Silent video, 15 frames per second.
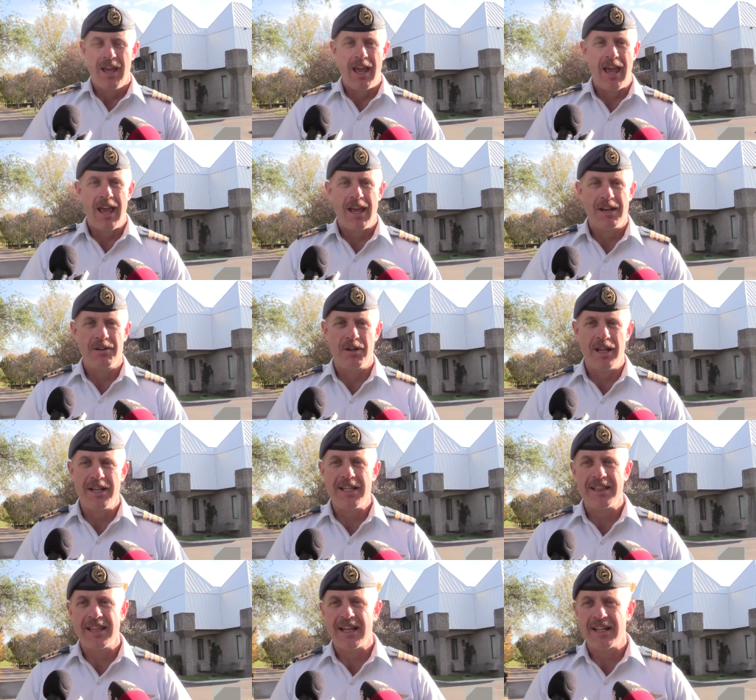And
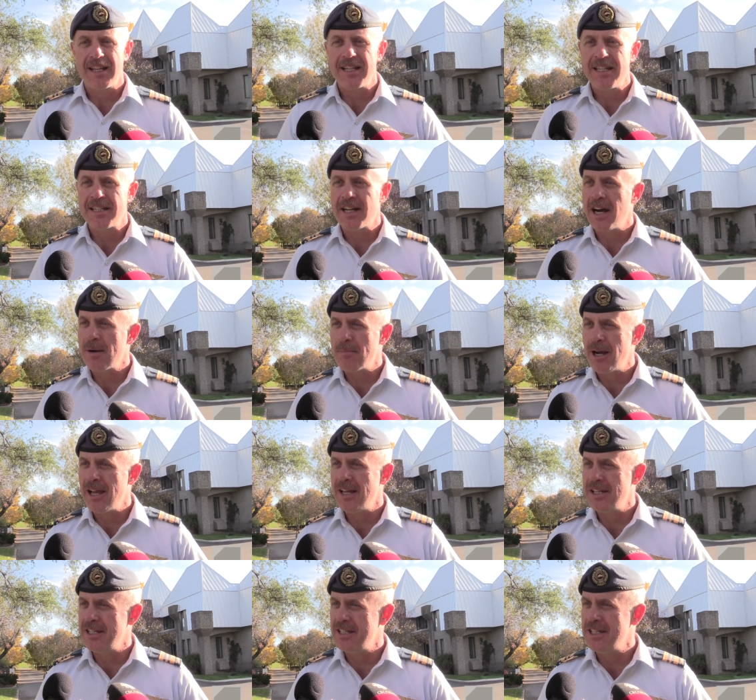anytime I
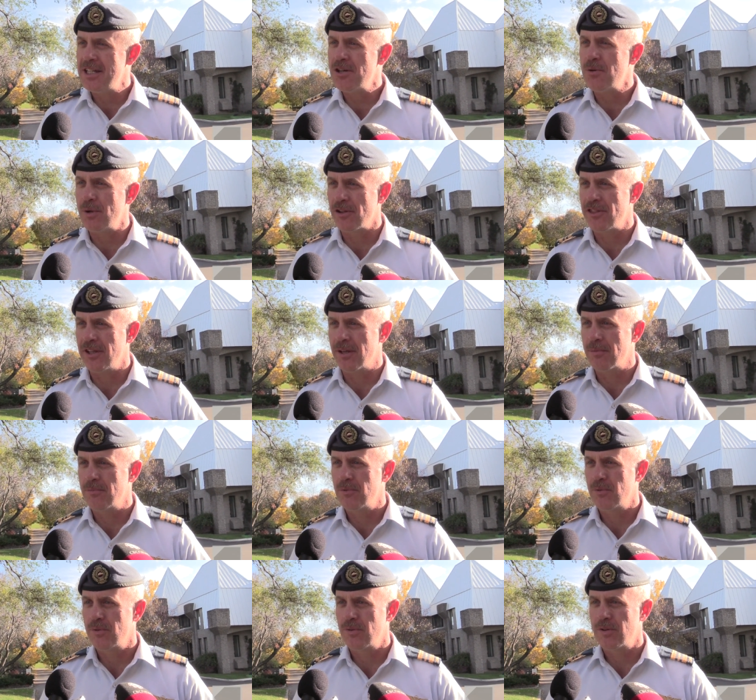had to deal with him
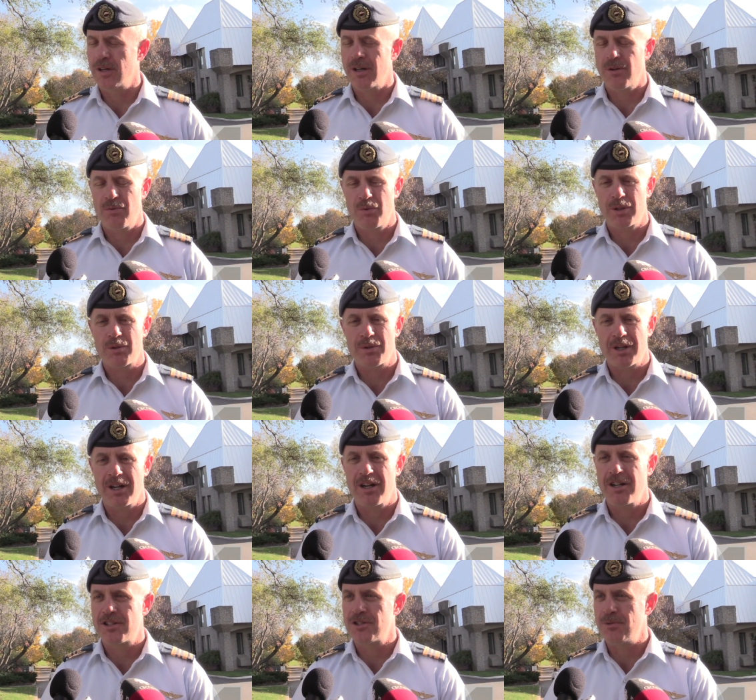with
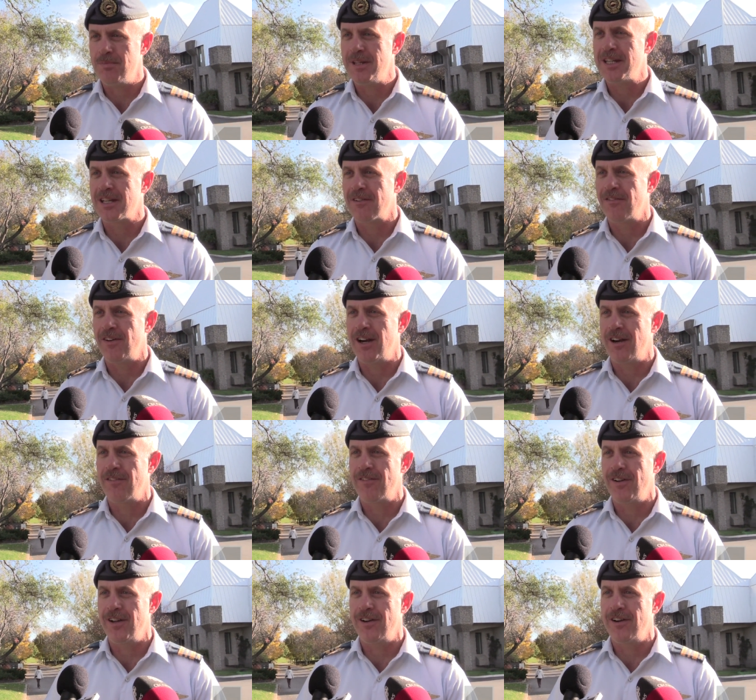regards to being a
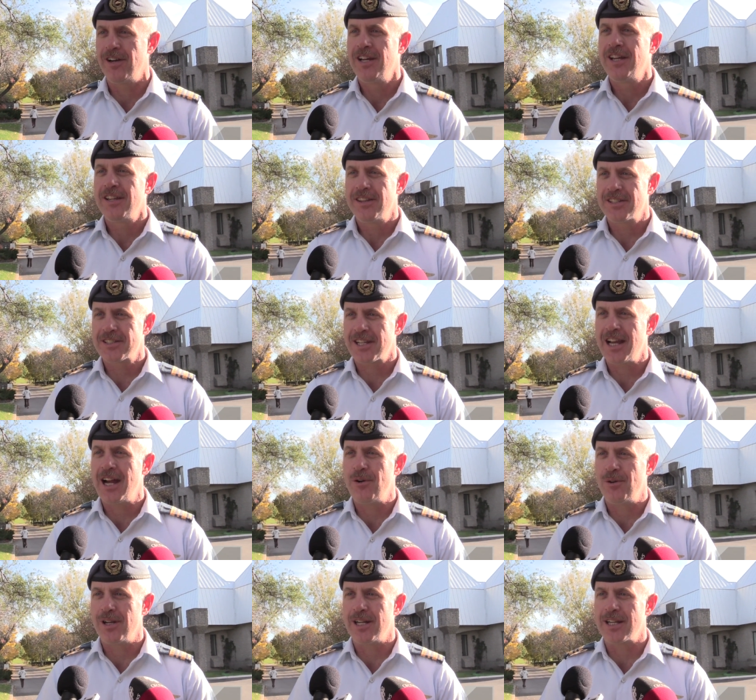firefighter, this guy
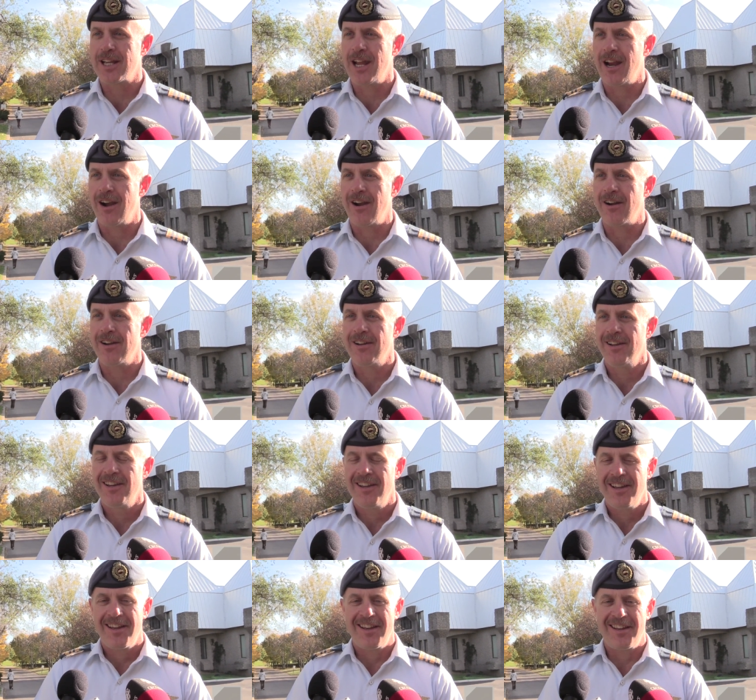really cared.
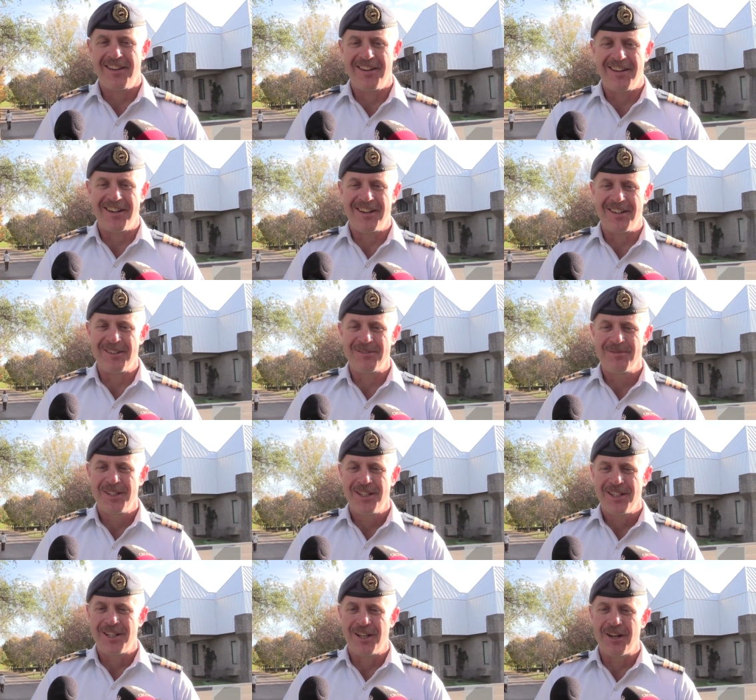And
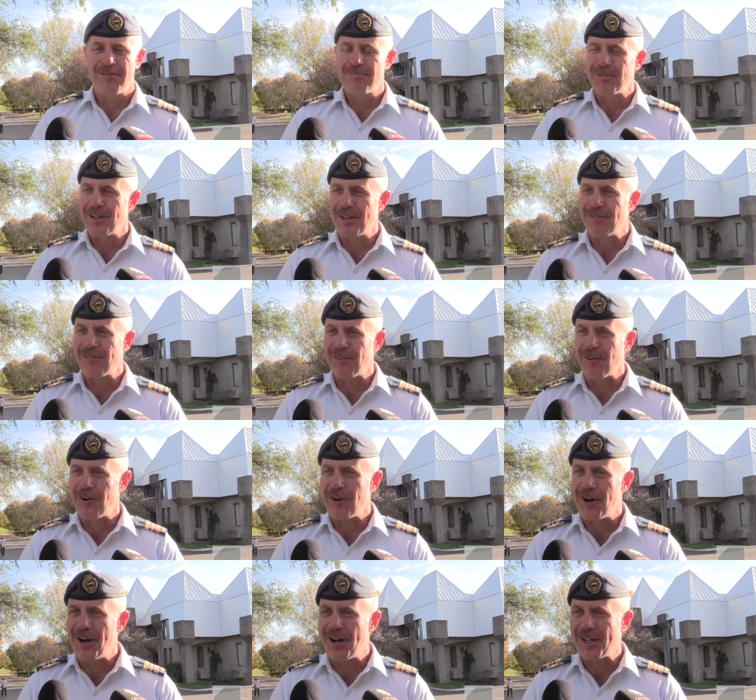he loved playing
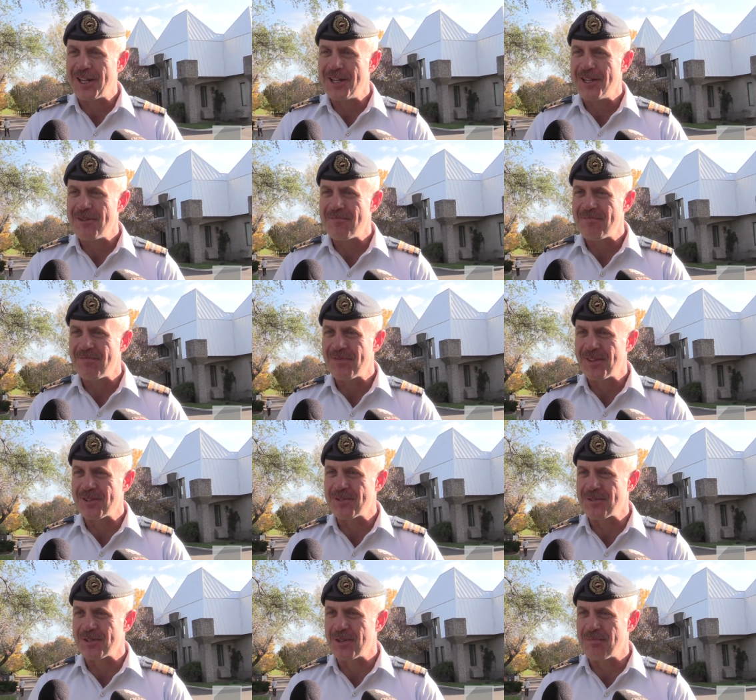floor hockey.
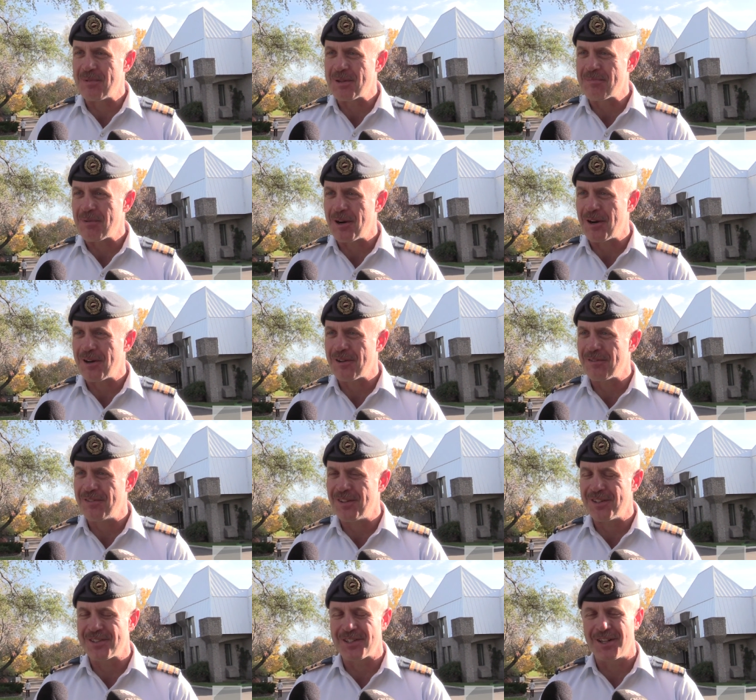This was a big part of
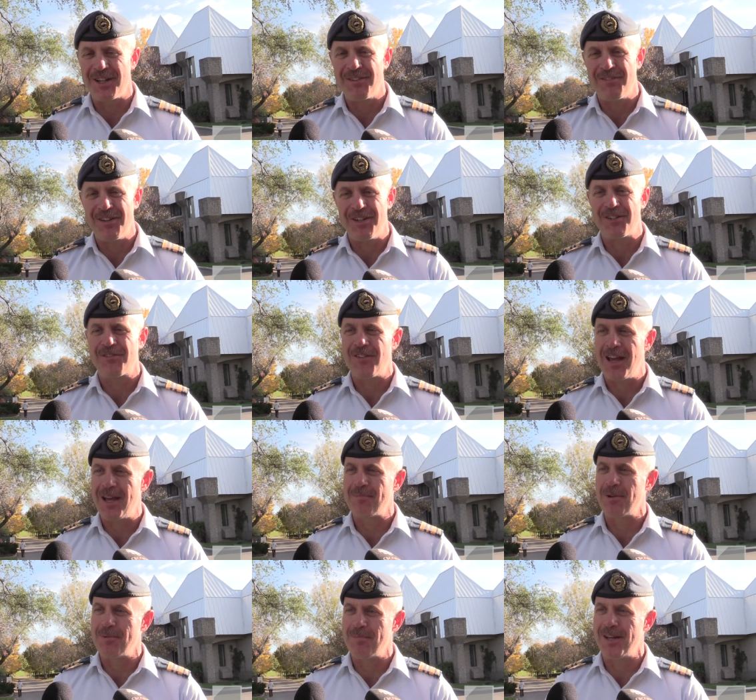his life, and his
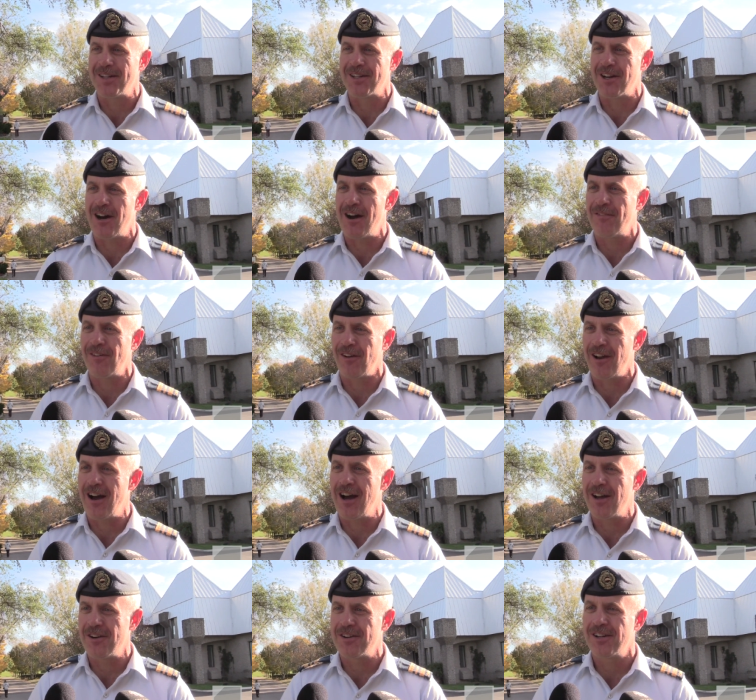family meant an awful
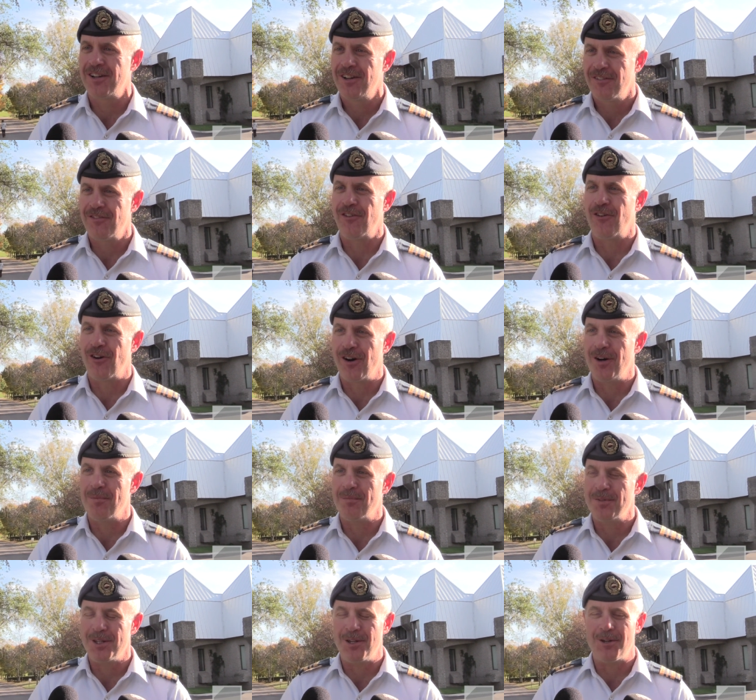lot for
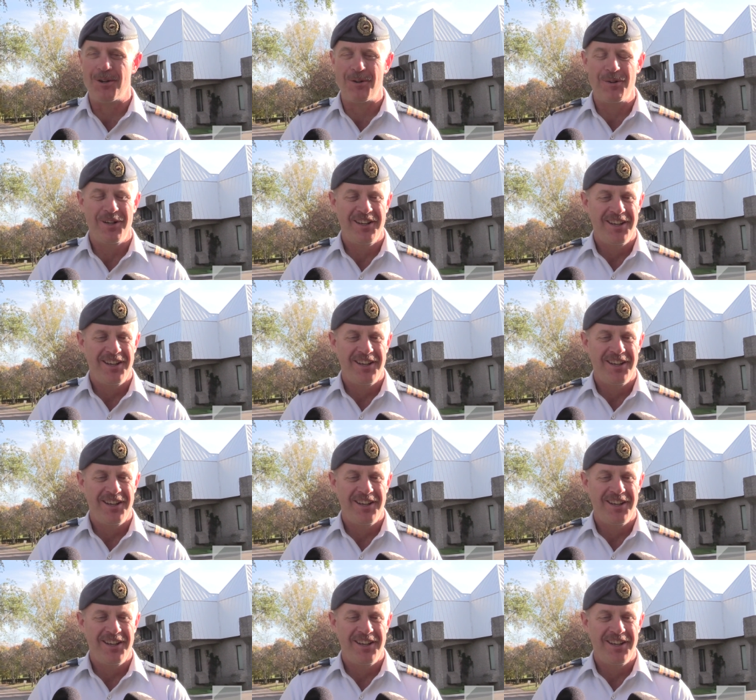him. You know,